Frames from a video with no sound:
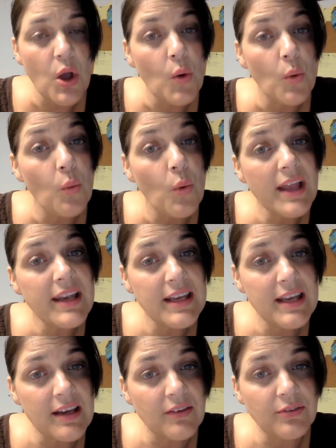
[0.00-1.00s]
What
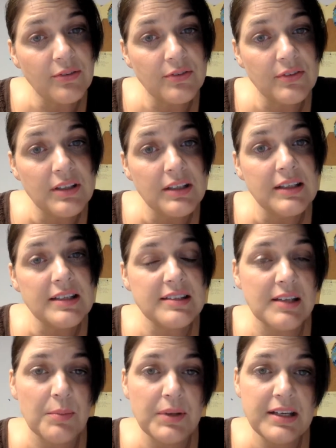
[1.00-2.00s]
if
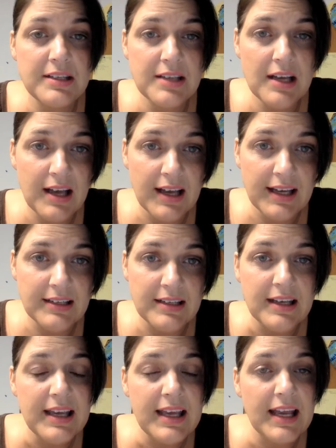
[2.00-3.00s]
somebody died
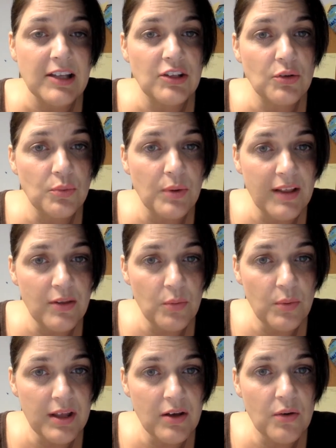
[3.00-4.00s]
and you read the
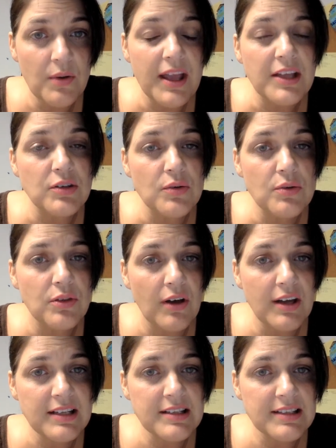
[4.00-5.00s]
will and you
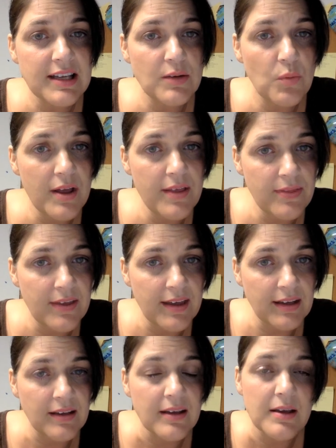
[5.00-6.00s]
thought it said one
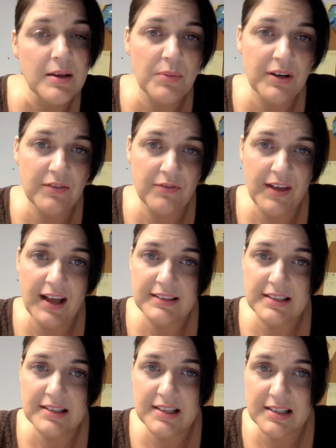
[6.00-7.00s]
thing, but in fact
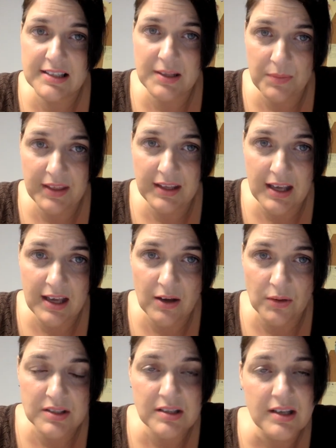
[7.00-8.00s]
it said something
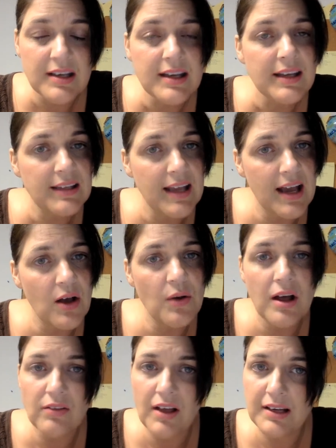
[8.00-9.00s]
else? Now,
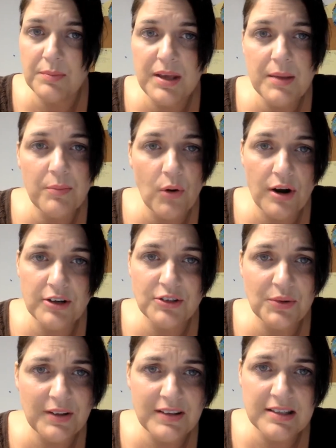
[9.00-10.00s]
a lot of people aren't
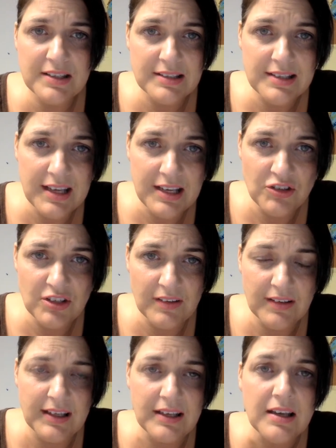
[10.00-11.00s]
doing this
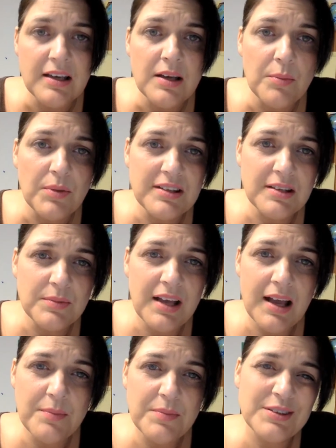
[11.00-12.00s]
intentionally, but
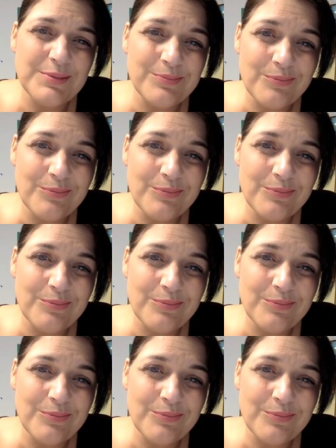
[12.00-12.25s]
sometimes